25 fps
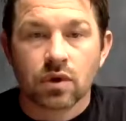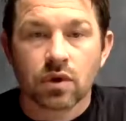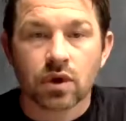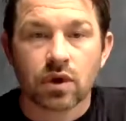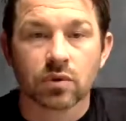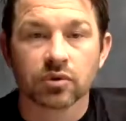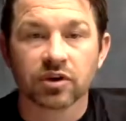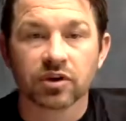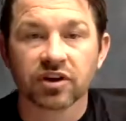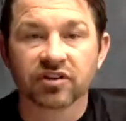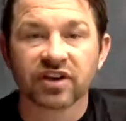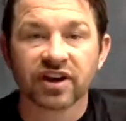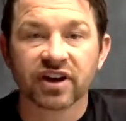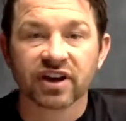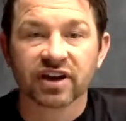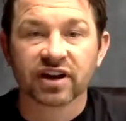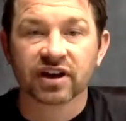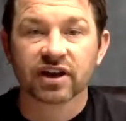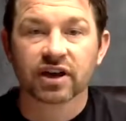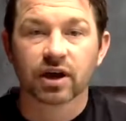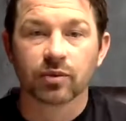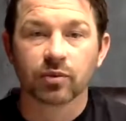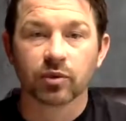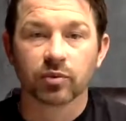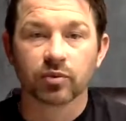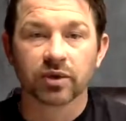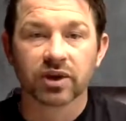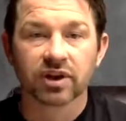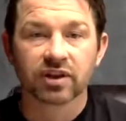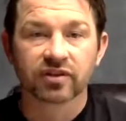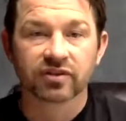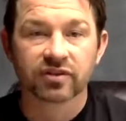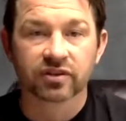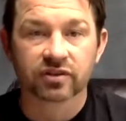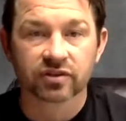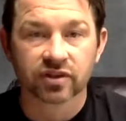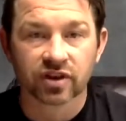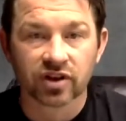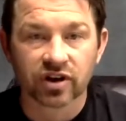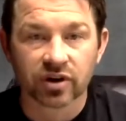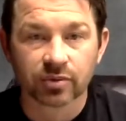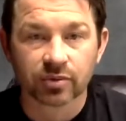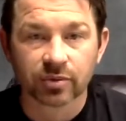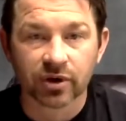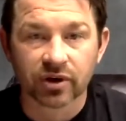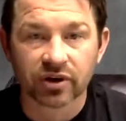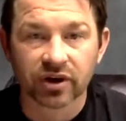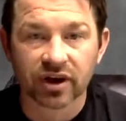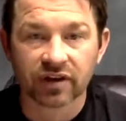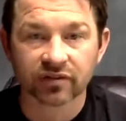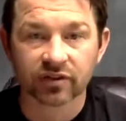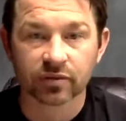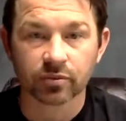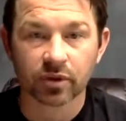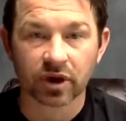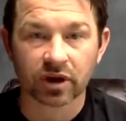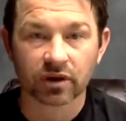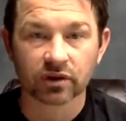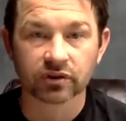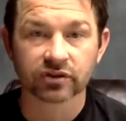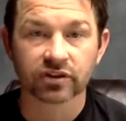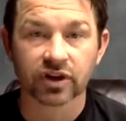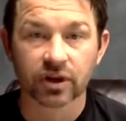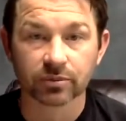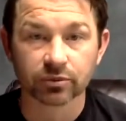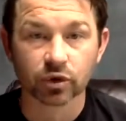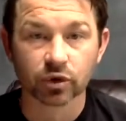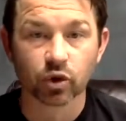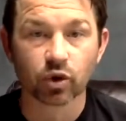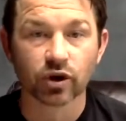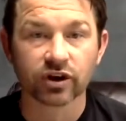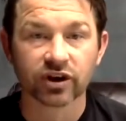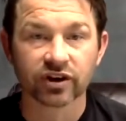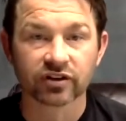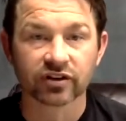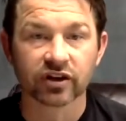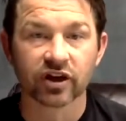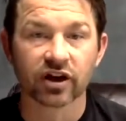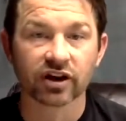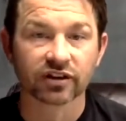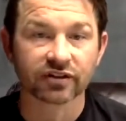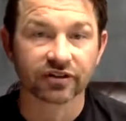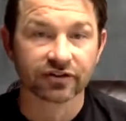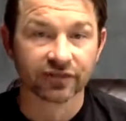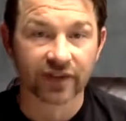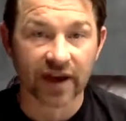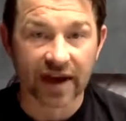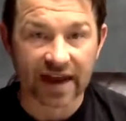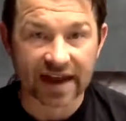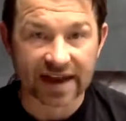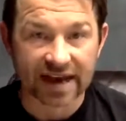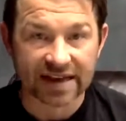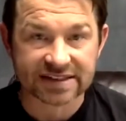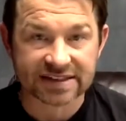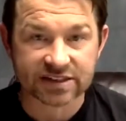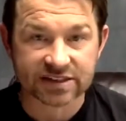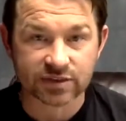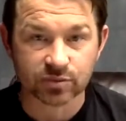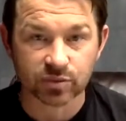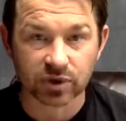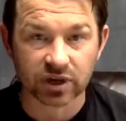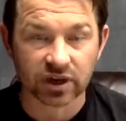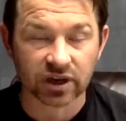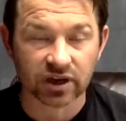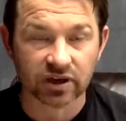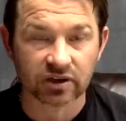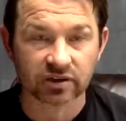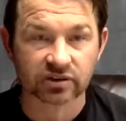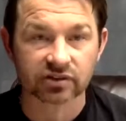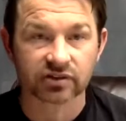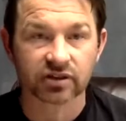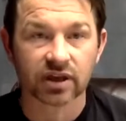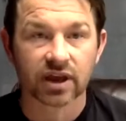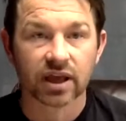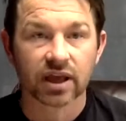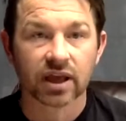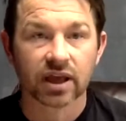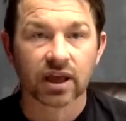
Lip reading: I'm going to take a couple minutes and talk about heavy metals, and I'm going to talk fast because